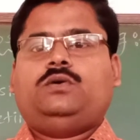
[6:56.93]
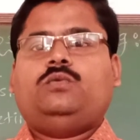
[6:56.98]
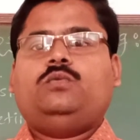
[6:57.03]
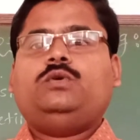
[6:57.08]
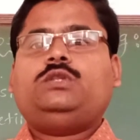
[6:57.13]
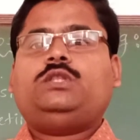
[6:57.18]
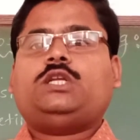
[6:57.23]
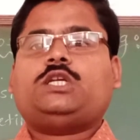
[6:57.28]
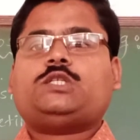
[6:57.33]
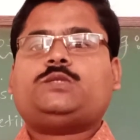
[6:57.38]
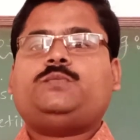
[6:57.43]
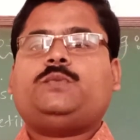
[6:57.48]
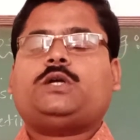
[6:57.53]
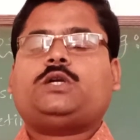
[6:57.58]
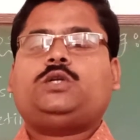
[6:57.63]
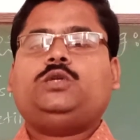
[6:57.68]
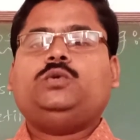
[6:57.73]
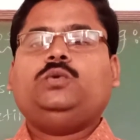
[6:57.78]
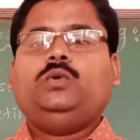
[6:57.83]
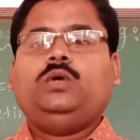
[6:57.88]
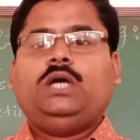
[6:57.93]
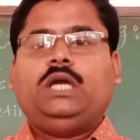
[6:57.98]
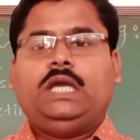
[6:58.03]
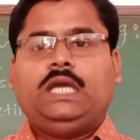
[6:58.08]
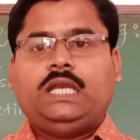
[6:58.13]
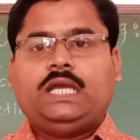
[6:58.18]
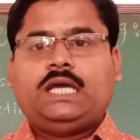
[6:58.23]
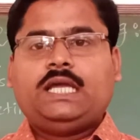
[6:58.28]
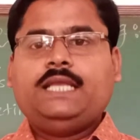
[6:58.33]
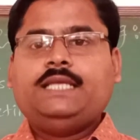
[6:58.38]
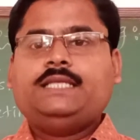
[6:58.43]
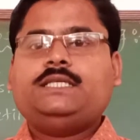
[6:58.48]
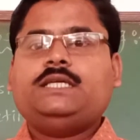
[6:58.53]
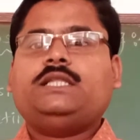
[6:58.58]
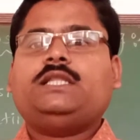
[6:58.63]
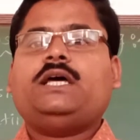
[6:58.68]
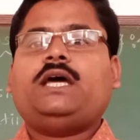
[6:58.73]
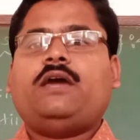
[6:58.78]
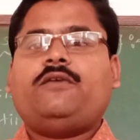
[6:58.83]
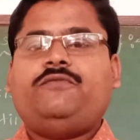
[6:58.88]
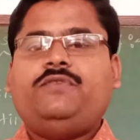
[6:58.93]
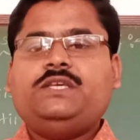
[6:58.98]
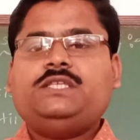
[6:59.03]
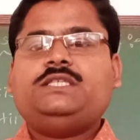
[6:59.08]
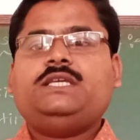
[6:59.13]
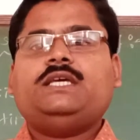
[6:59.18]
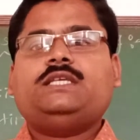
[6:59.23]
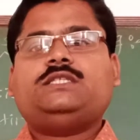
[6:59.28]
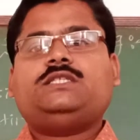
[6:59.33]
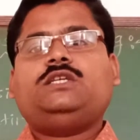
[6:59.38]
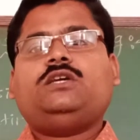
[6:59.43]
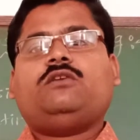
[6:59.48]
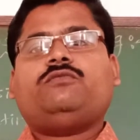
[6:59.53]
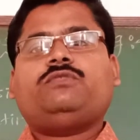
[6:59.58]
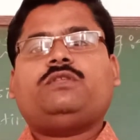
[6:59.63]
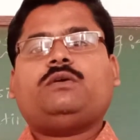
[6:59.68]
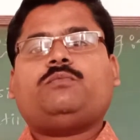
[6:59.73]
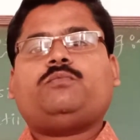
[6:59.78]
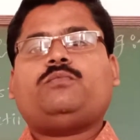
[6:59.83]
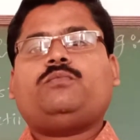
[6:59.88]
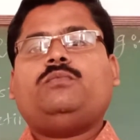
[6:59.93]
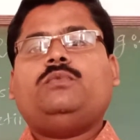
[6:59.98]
with respect to increasing the efficiency of the